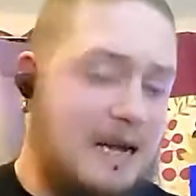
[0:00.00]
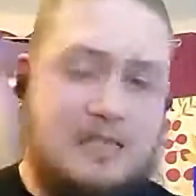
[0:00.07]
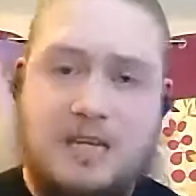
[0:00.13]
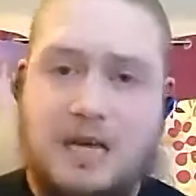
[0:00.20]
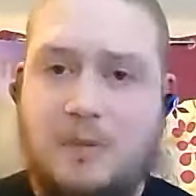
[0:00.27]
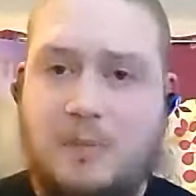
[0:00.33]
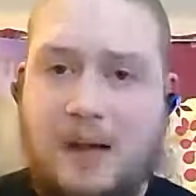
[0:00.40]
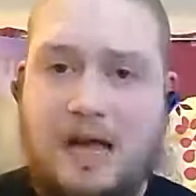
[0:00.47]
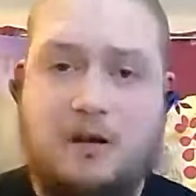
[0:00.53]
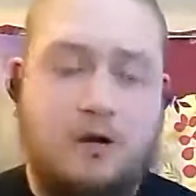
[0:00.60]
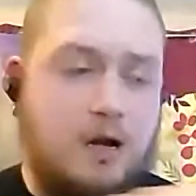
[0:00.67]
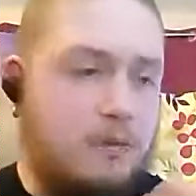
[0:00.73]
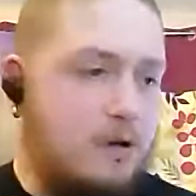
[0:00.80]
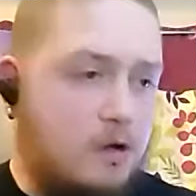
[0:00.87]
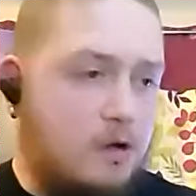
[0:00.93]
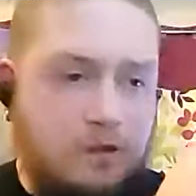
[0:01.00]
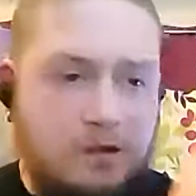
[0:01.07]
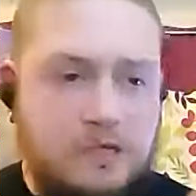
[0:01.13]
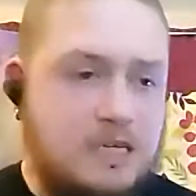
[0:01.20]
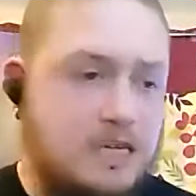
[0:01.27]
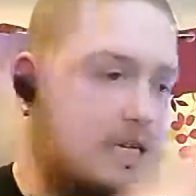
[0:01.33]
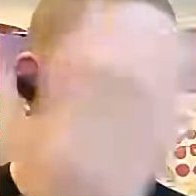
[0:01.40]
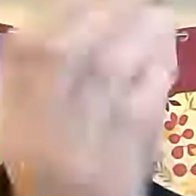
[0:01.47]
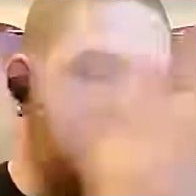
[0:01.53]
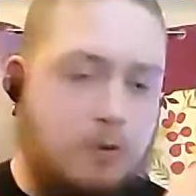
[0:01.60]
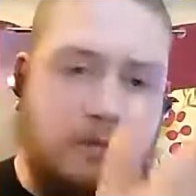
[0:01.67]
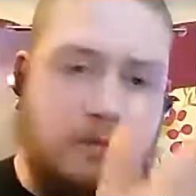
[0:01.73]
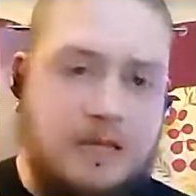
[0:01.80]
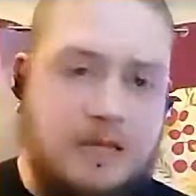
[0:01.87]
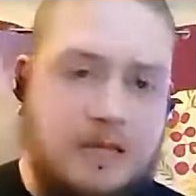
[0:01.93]
I turned my back on him and got the CDs,
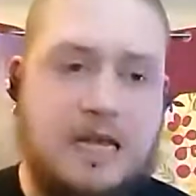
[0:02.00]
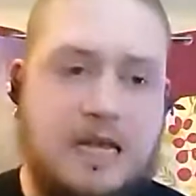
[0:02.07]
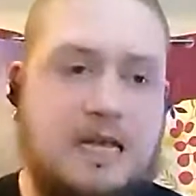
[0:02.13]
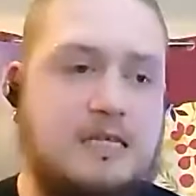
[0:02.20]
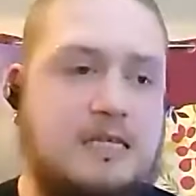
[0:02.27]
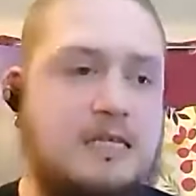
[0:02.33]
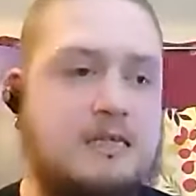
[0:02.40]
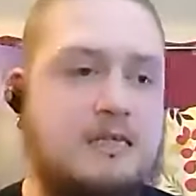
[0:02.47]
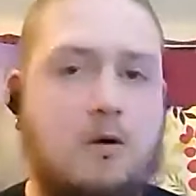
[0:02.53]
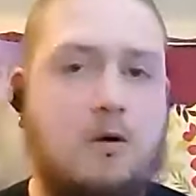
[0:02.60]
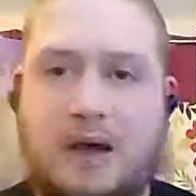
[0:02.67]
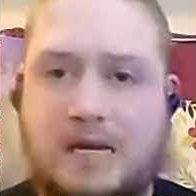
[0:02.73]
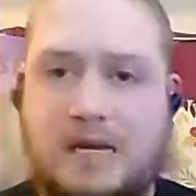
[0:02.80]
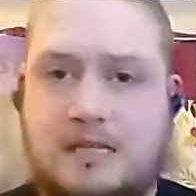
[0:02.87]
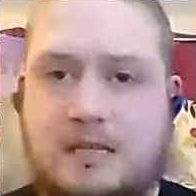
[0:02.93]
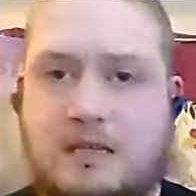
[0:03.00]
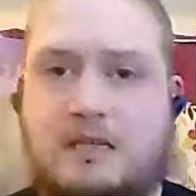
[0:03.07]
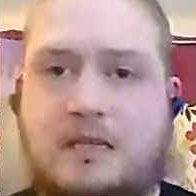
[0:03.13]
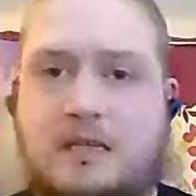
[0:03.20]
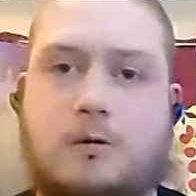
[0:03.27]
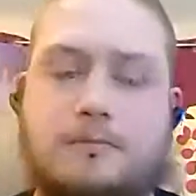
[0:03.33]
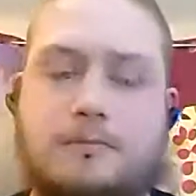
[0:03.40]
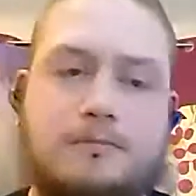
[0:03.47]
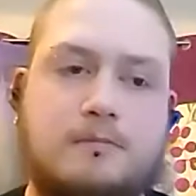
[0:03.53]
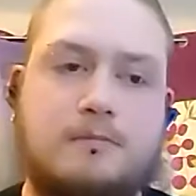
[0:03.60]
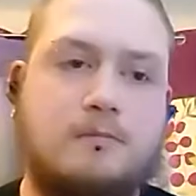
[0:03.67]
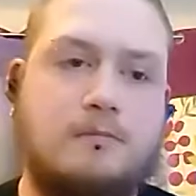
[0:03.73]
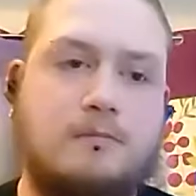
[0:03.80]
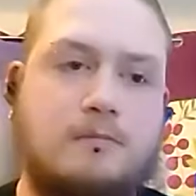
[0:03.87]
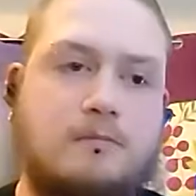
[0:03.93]
put them in the cases, come back to the till,
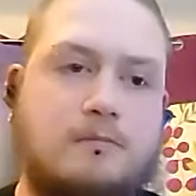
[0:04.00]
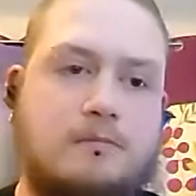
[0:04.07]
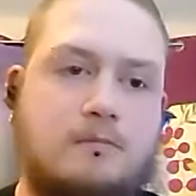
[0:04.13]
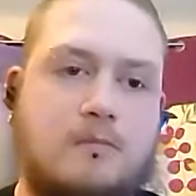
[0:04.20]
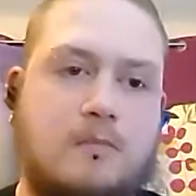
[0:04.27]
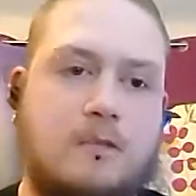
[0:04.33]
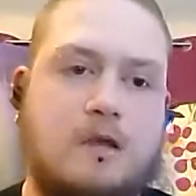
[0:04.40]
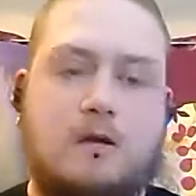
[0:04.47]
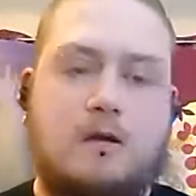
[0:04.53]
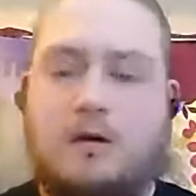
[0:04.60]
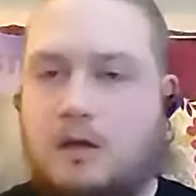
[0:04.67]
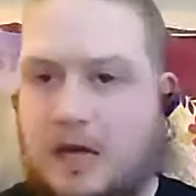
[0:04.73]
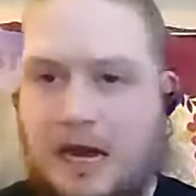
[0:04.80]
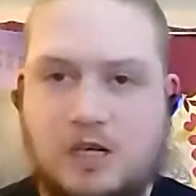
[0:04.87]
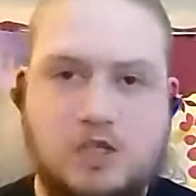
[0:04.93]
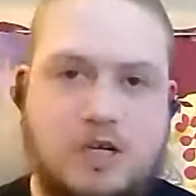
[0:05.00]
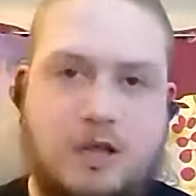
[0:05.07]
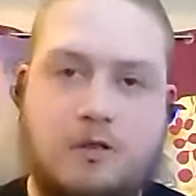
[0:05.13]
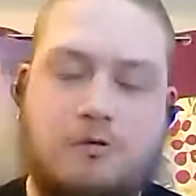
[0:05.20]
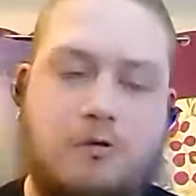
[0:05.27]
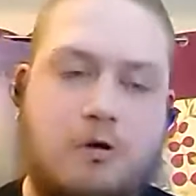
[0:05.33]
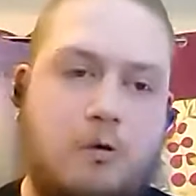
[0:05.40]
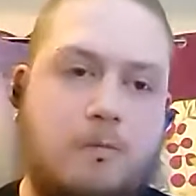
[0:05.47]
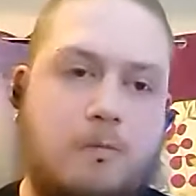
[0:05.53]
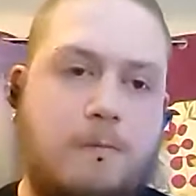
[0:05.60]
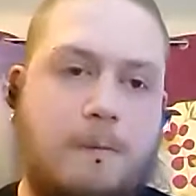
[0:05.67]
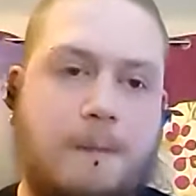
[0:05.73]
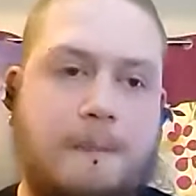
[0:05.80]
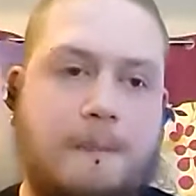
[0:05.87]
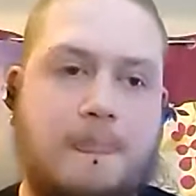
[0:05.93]
cashed it through.
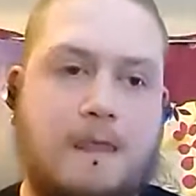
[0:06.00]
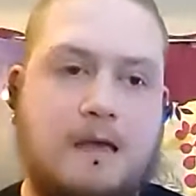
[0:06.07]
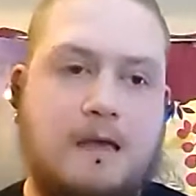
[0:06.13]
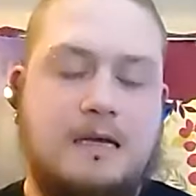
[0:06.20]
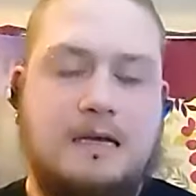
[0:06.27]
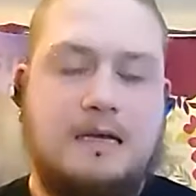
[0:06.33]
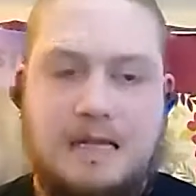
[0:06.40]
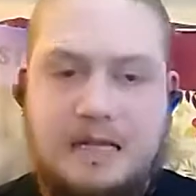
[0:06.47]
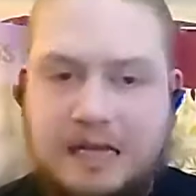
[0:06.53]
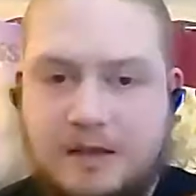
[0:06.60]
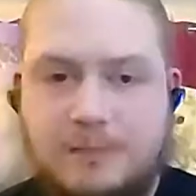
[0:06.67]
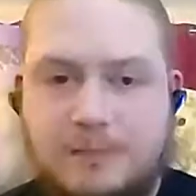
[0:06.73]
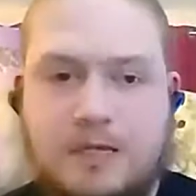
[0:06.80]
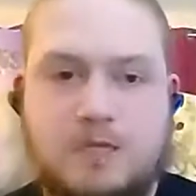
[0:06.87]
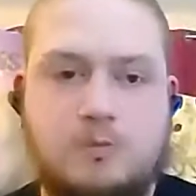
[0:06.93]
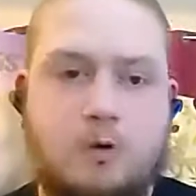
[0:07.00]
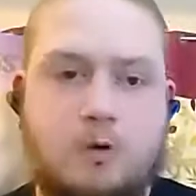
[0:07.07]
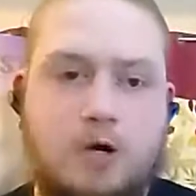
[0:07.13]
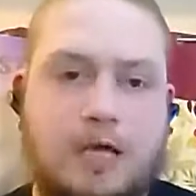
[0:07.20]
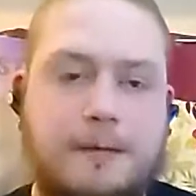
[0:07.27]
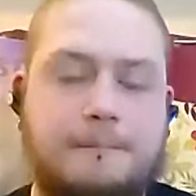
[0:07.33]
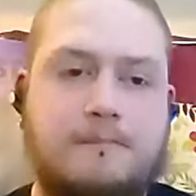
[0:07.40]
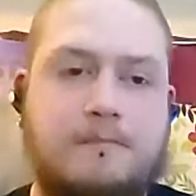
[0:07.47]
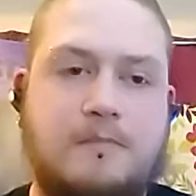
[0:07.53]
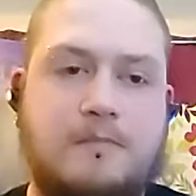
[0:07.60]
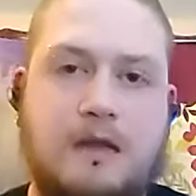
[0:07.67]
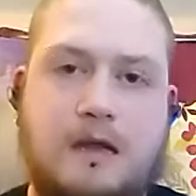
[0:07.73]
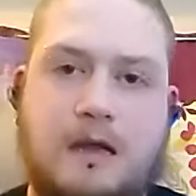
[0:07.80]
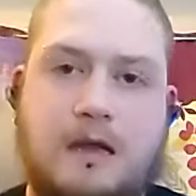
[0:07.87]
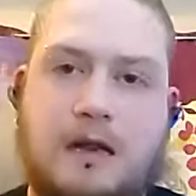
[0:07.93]
He gave me his money.
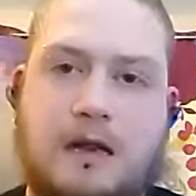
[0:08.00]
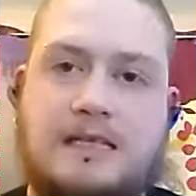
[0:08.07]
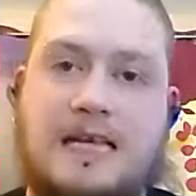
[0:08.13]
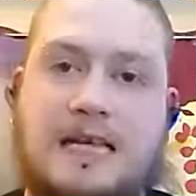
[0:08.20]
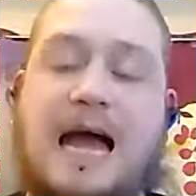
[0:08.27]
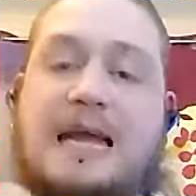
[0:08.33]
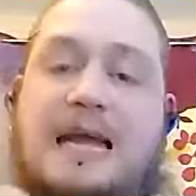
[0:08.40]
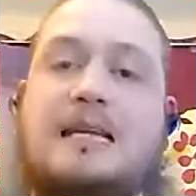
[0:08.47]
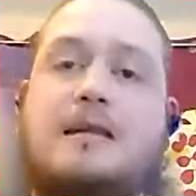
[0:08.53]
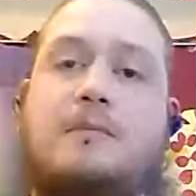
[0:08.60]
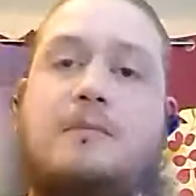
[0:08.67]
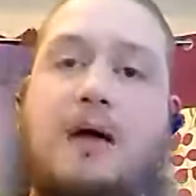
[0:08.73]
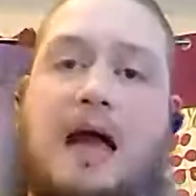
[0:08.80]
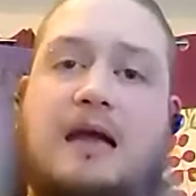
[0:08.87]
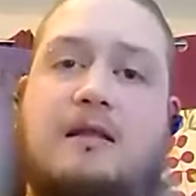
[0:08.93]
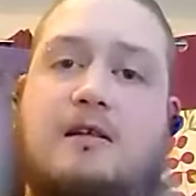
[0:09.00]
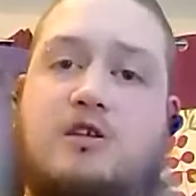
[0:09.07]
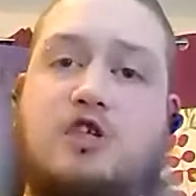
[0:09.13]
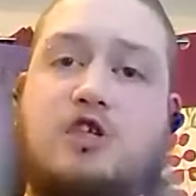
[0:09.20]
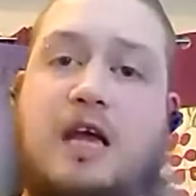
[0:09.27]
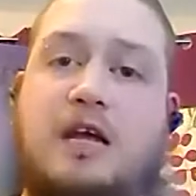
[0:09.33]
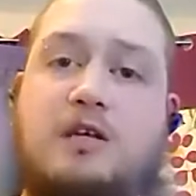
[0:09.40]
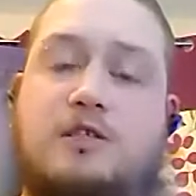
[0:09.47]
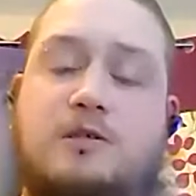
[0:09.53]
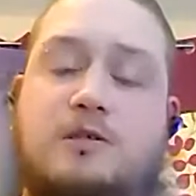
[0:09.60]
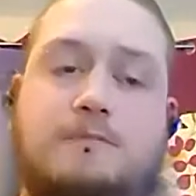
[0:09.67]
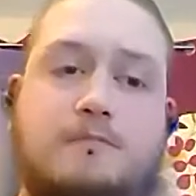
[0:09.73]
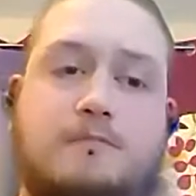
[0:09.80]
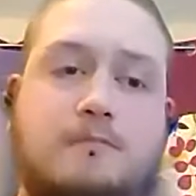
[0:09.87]
And as I handed him back the change,